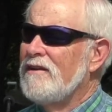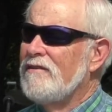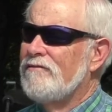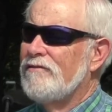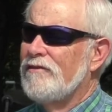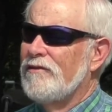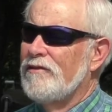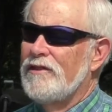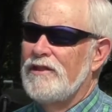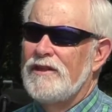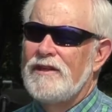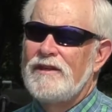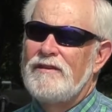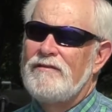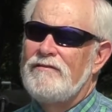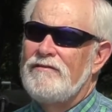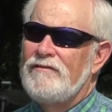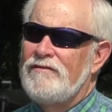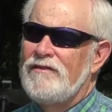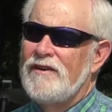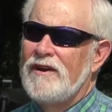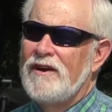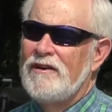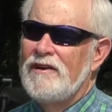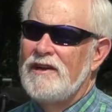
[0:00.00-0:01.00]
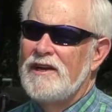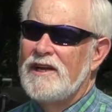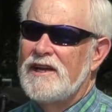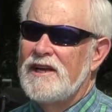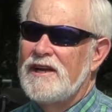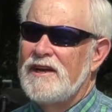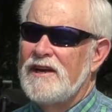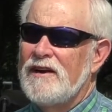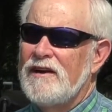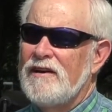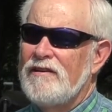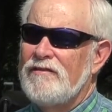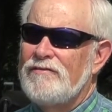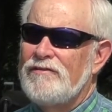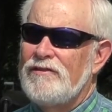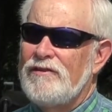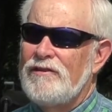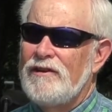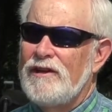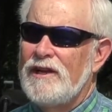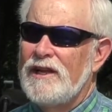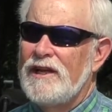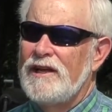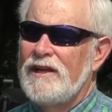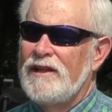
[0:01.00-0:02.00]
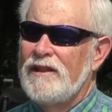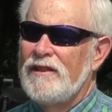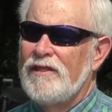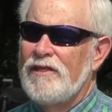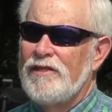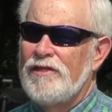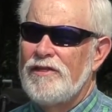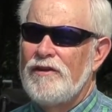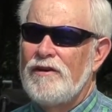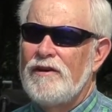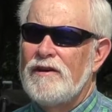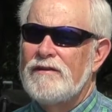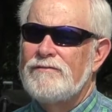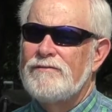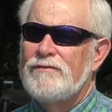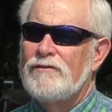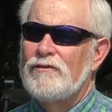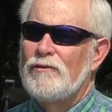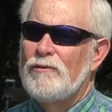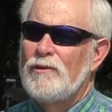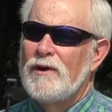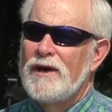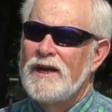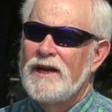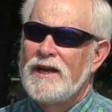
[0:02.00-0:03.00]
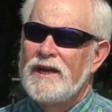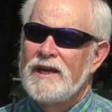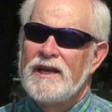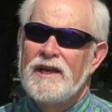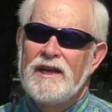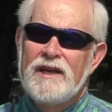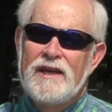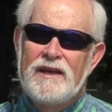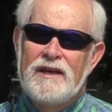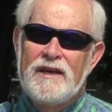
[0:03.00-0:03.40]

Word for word: for the very careful and thoughtful way